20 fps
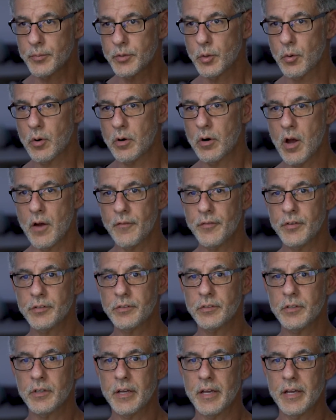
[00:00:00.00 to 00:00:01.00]
to our
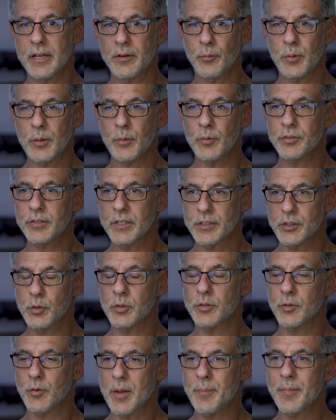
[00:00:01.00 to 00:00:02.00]
office and we will set you
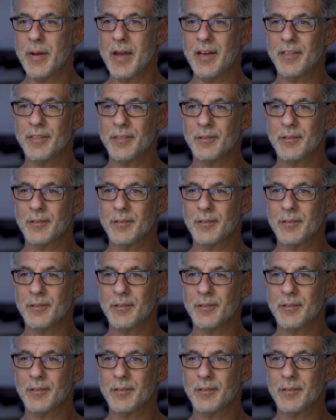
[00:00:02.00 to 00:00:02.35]
on the right path.